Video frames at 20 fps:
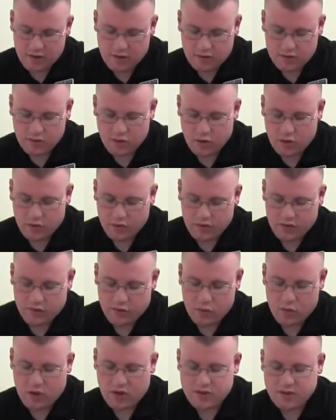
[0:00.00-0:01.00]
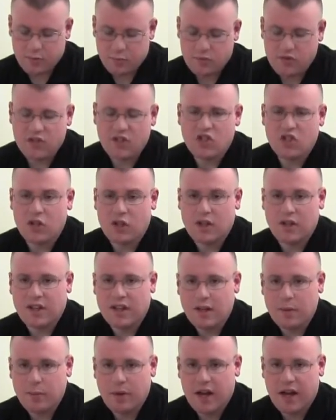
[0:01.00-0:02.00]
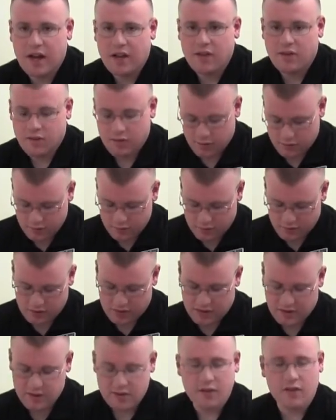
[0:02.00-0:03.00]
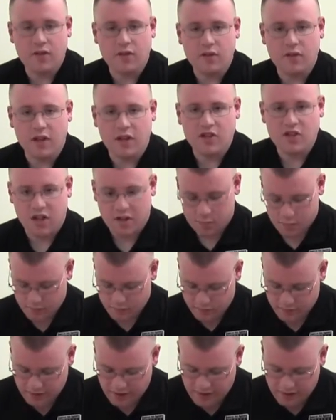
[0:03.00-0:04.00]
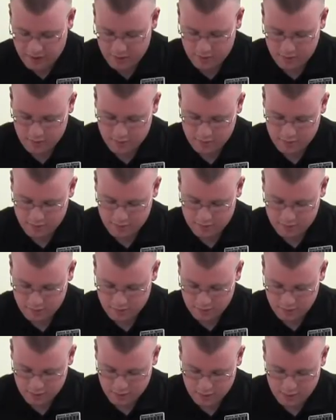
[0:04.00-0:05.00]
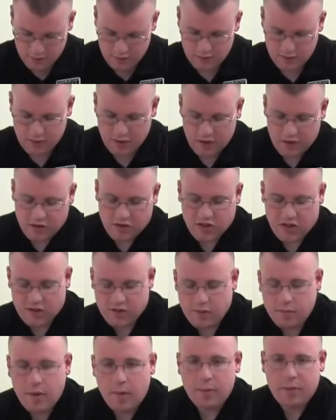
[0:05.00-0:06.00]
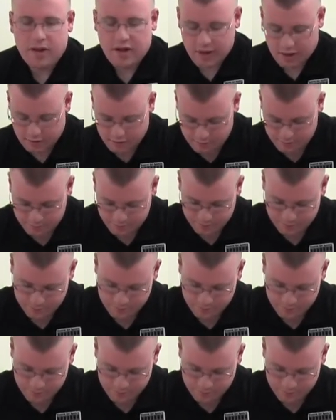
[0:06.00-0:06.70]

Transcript: So if you want to position the knee pads, this is the adjustment for that. Adjust them up and down.